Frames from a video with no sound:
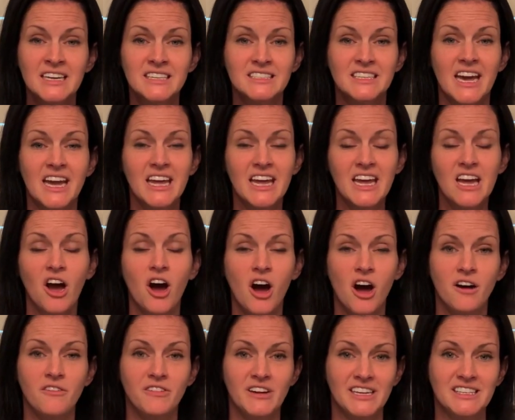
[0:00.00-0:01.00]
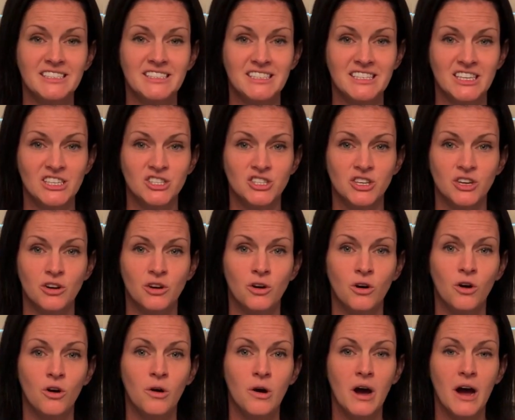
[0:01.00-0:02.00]
taking off
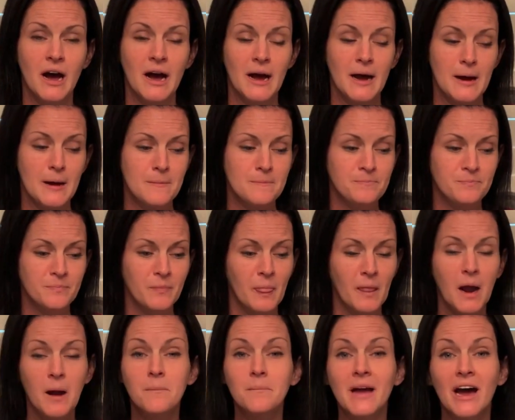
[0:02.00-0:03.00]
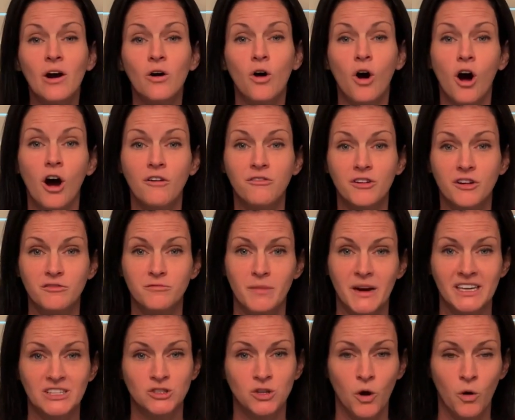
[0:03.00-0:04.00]
additional amount off of
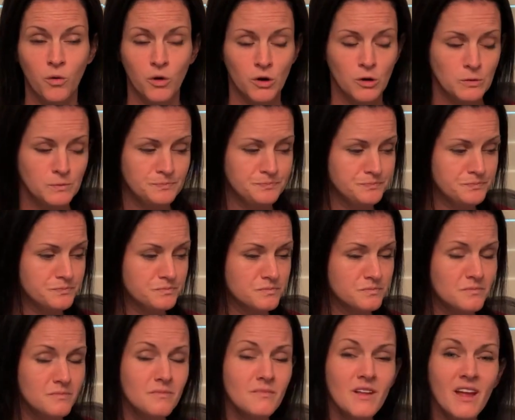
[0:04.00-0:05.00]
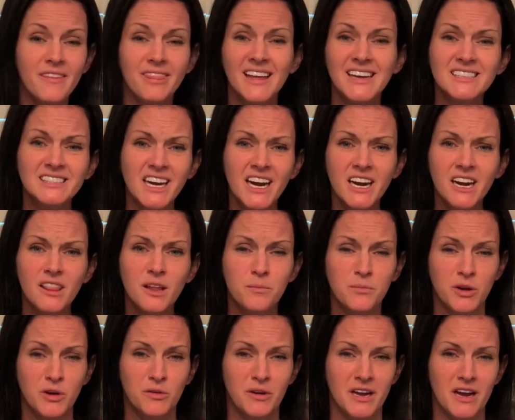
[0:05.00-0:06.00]
my total. That's kind of the
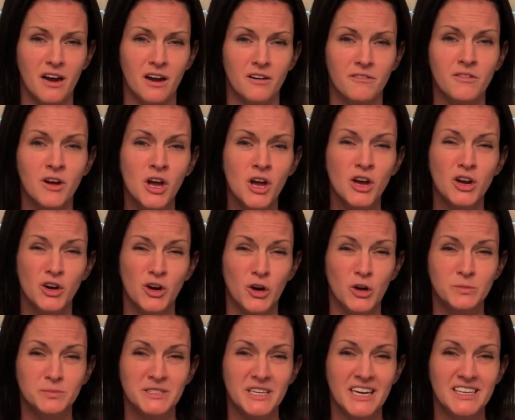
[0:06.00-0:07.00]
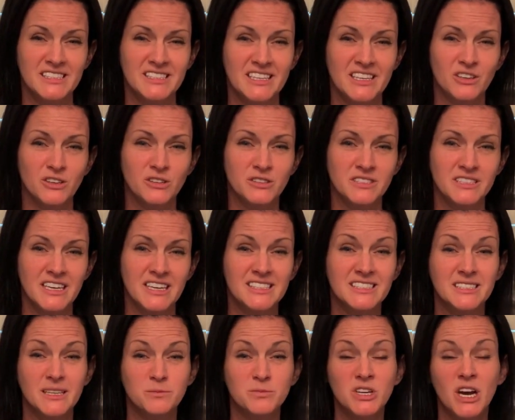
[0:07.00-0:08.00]
beauty of curbside deals, is
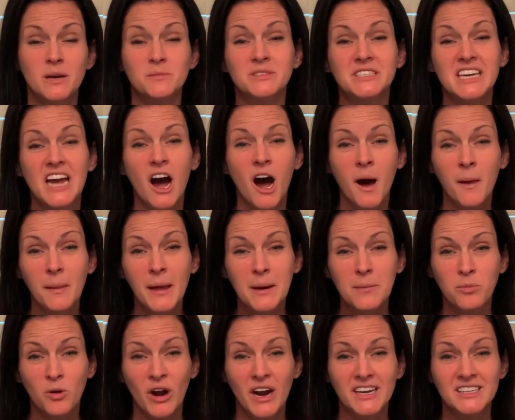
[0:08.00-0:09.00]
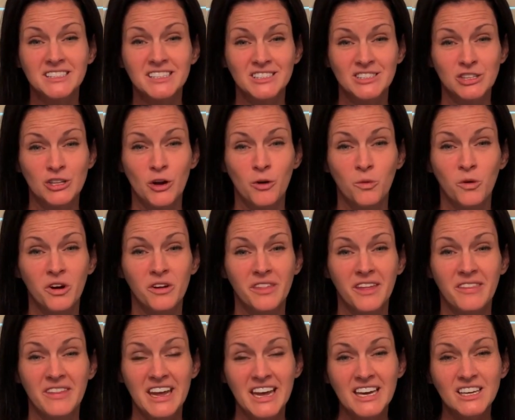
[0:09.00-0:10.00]
sometimes the online price is lower
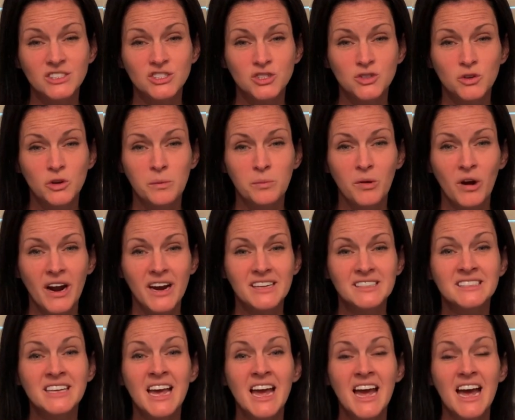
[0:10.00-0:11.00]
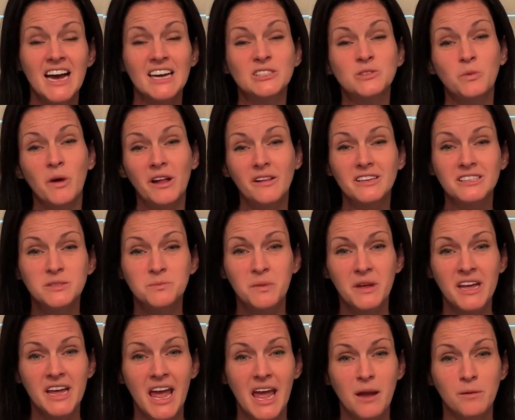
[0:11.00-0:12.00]
than the in-store price, as well as
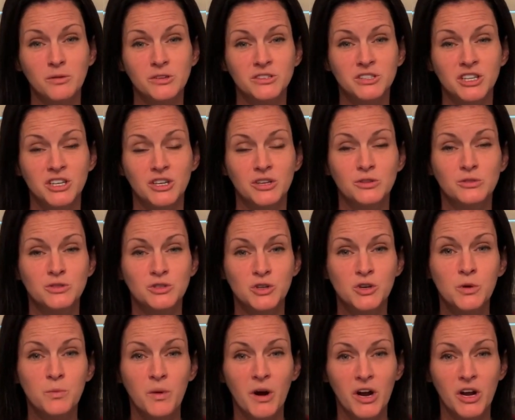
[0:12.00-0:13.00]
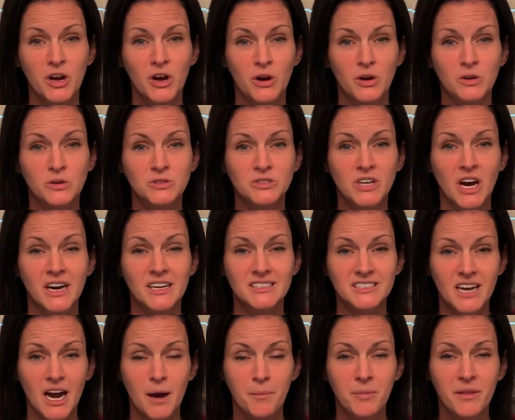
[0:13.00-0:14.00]
being able to use coupon codes on
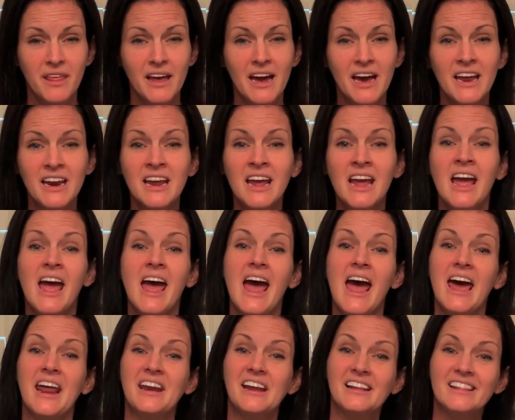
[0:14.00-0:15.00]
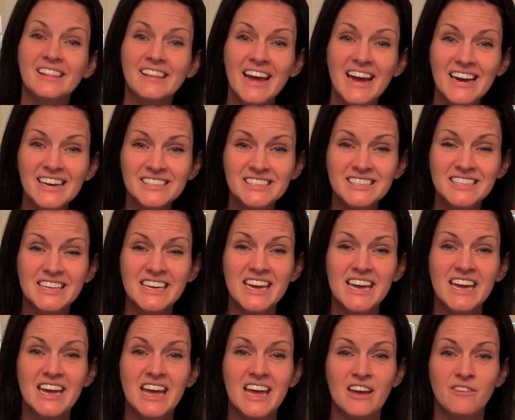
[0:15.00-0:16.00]
top of that. And
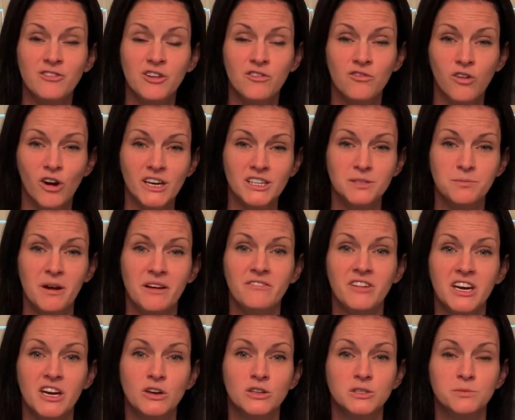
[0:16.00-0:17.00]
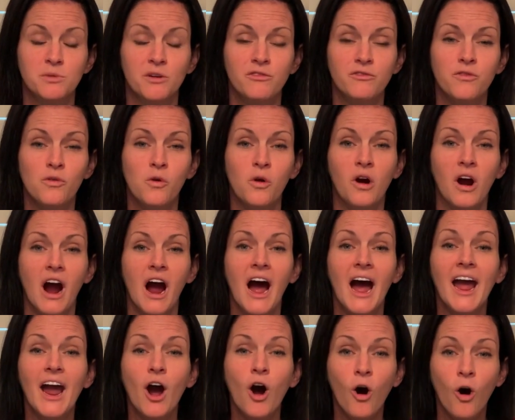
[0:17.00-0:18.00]
lastly, if you've watched my videos before,
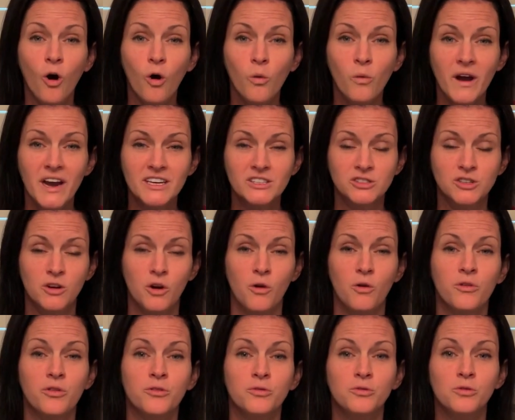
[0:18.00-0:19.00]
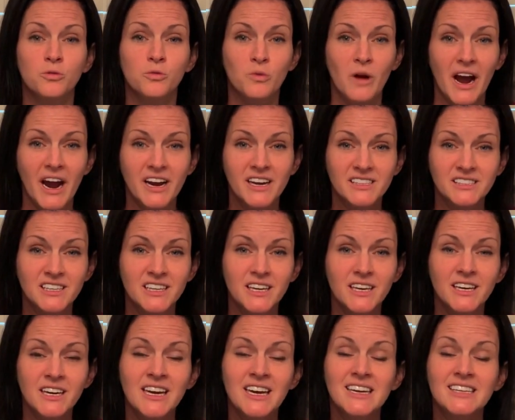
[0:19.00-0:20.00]
I always go through
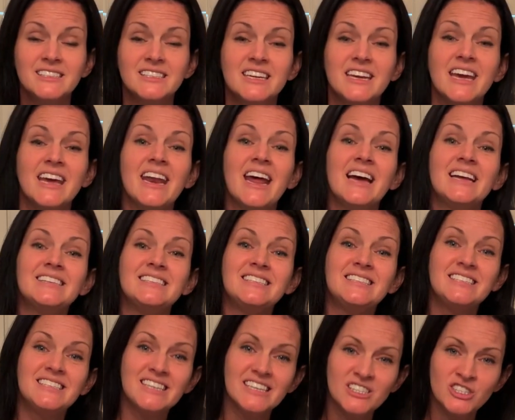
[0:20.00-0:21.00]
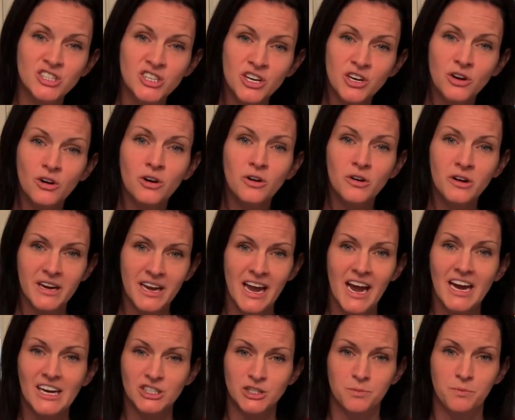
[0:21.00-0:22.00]
Rakuten to get additional
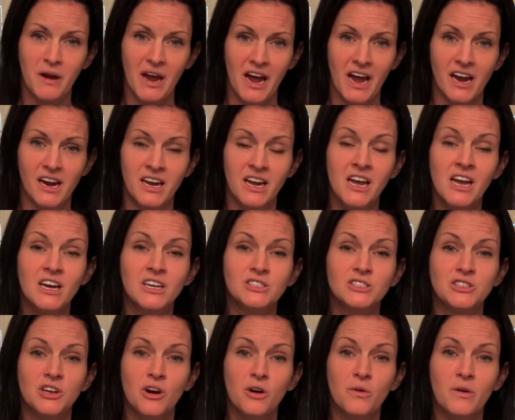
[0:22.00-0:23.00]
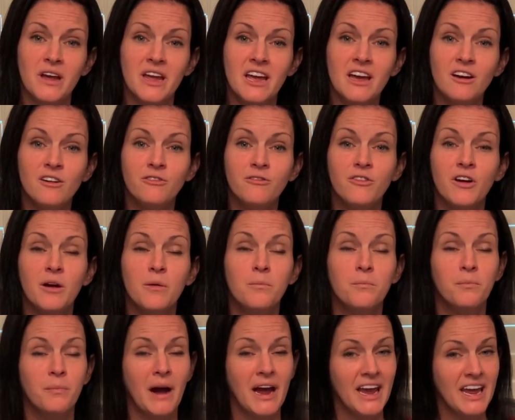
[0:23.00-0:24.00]
cash back. So if
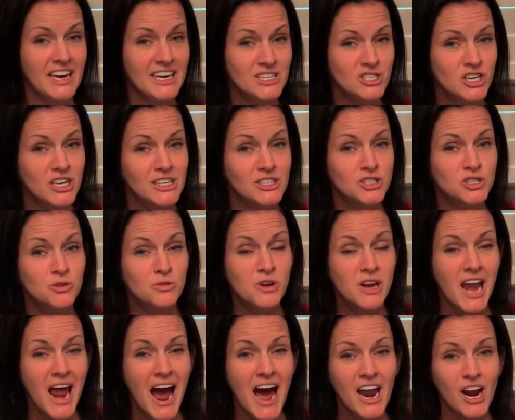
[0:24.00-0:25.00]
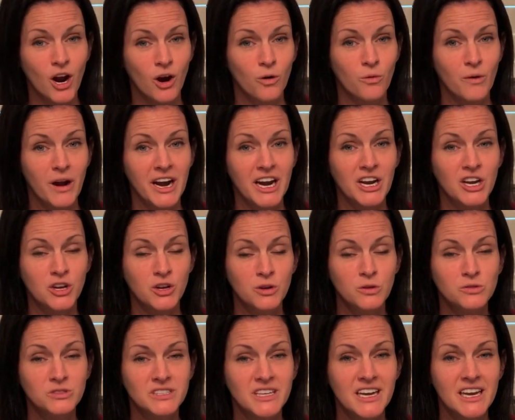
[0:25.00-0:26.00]
by any chance you're not already
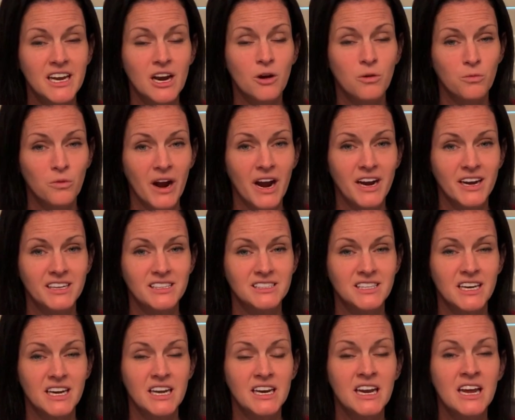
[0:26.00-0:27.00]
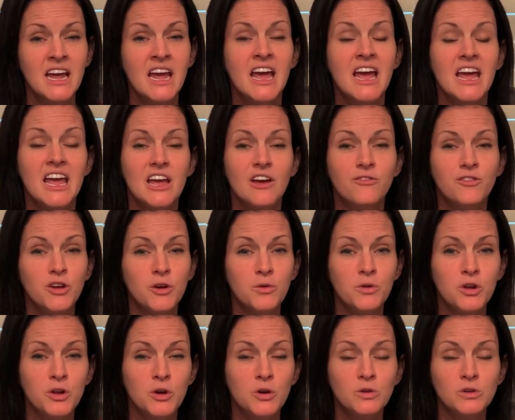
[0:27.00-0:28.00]
using Rakuten, if you
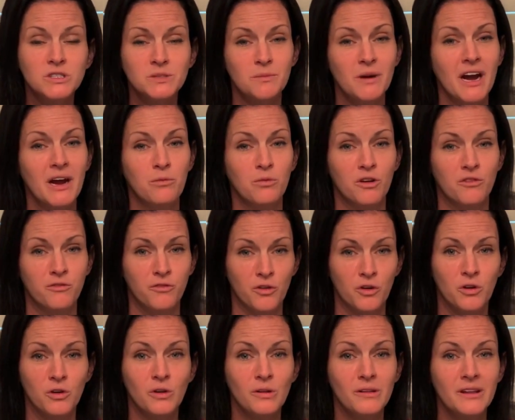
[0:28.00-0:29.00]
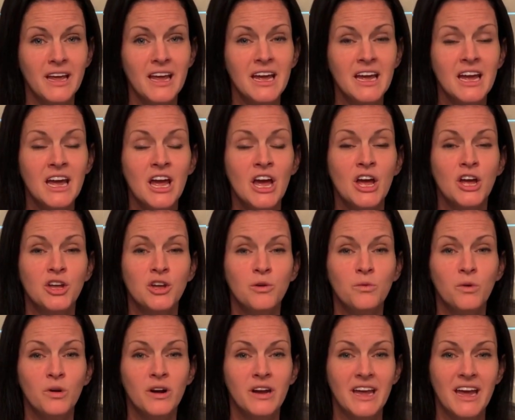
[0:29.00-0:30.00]
use my referral link, you
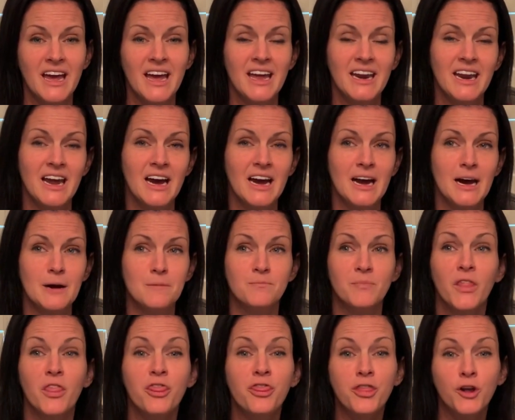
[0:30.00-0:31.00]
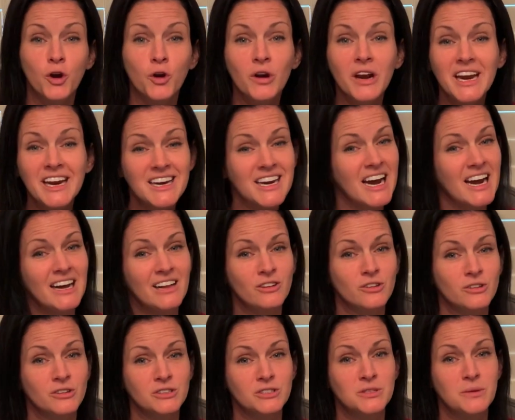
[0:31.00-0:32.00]
will get $30
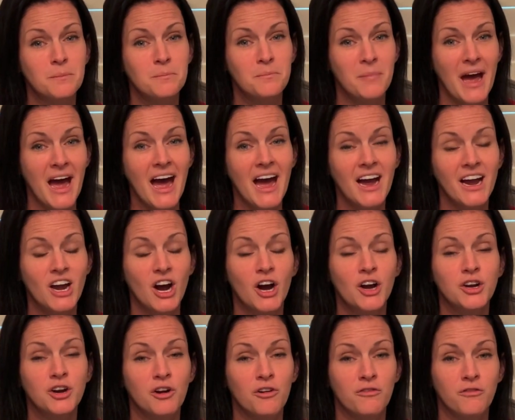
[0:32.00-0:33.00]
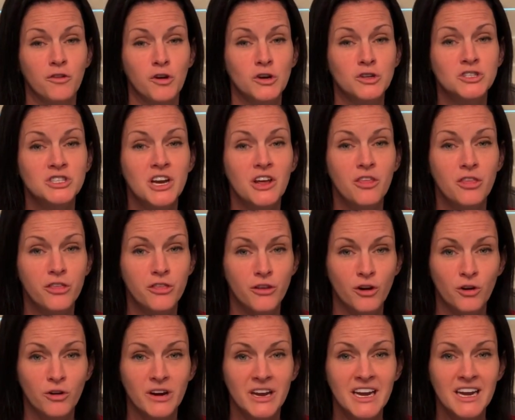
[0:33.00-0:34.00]
back on your first
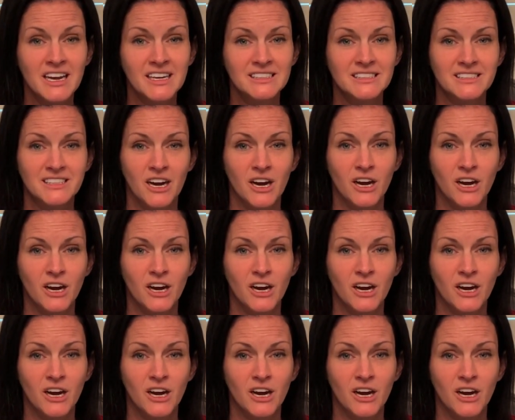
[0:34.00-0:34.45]
$30